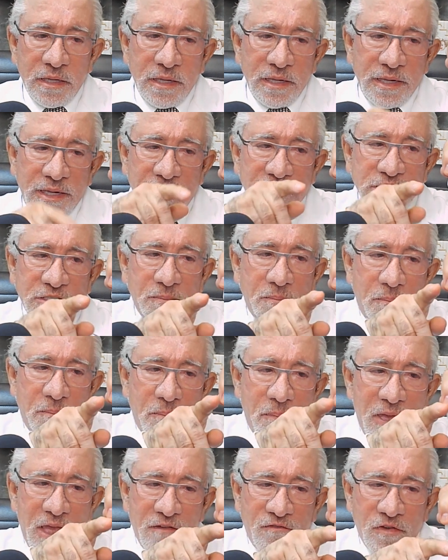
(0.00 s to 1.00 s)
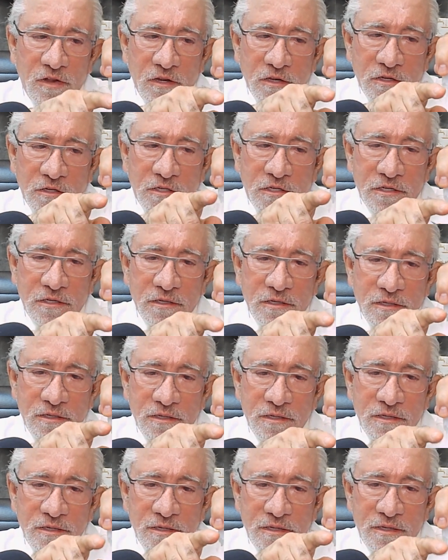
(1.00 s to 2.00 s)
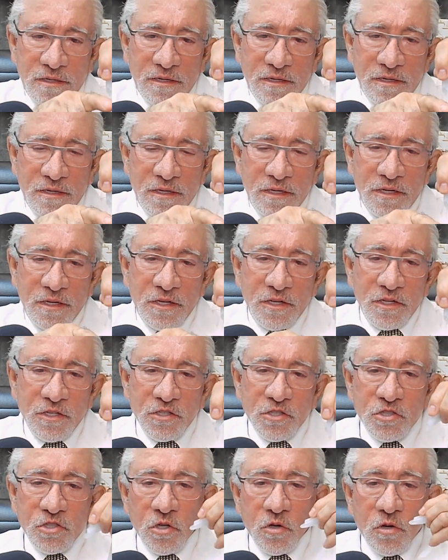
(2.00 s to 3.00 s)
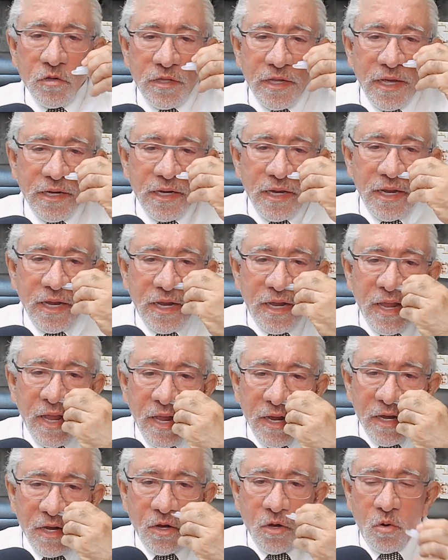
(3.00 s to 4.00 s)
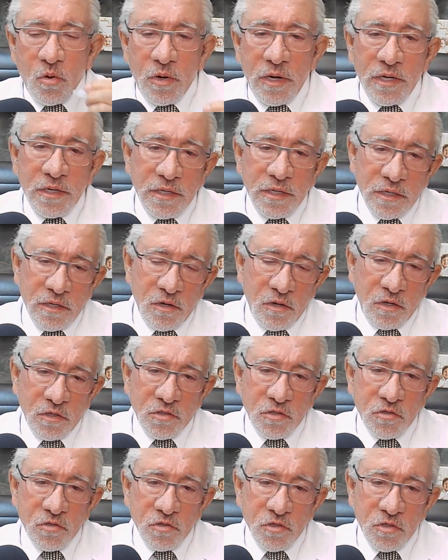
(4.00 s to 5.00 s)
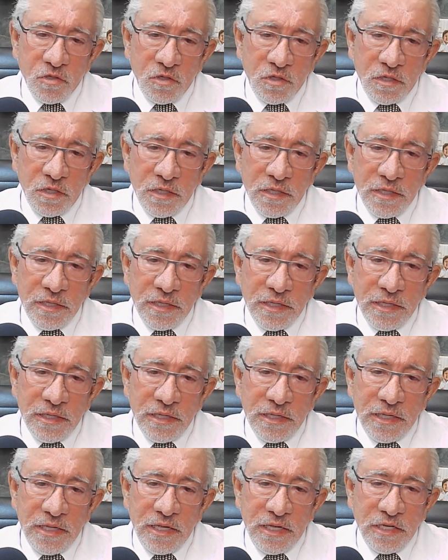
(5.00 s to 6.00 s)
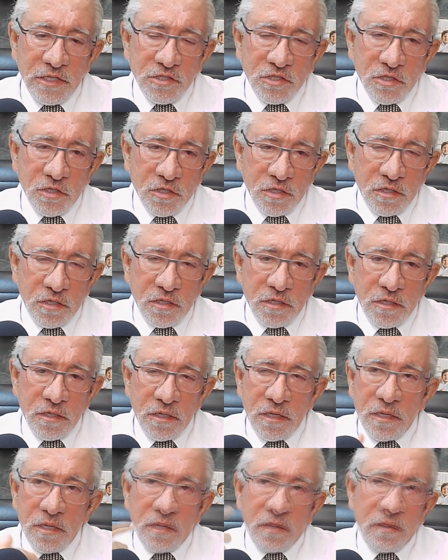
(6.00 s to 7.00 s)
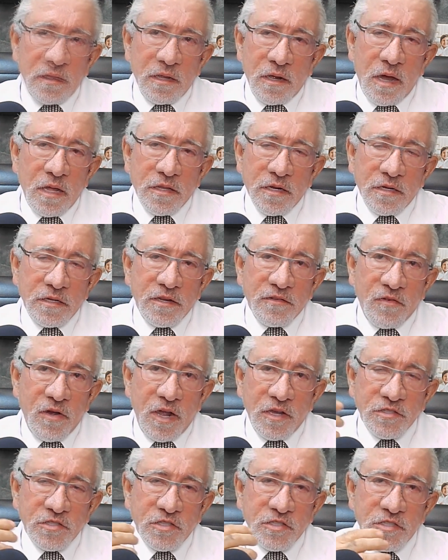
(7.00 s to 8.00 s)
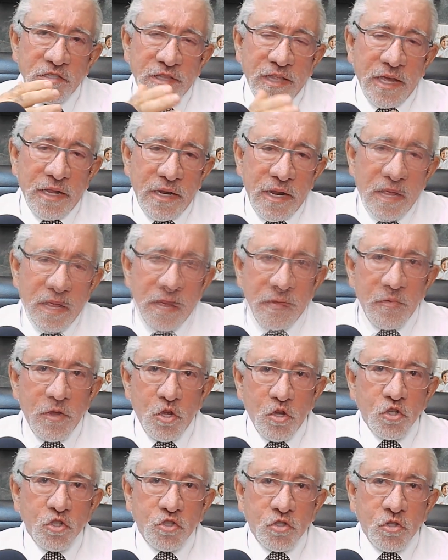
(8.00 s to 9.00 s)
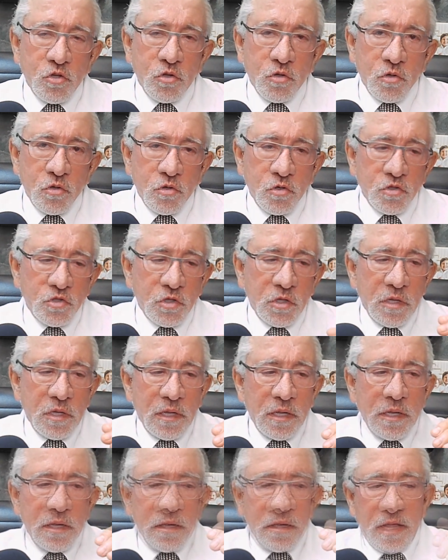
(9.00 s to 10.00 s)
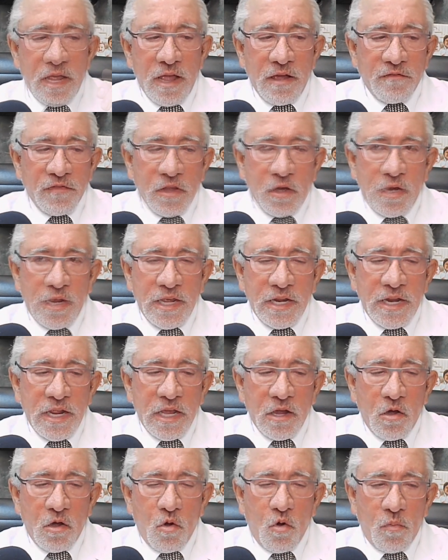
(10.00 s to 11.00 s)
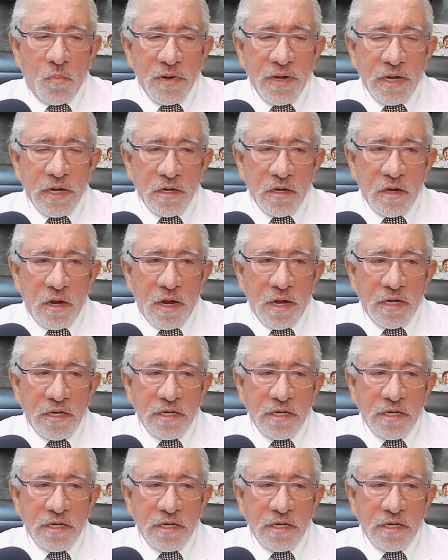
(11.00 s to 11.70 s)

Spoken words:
is beveled so that it can go in the nostril easier. The other devices that we used to use, they have the leading opening like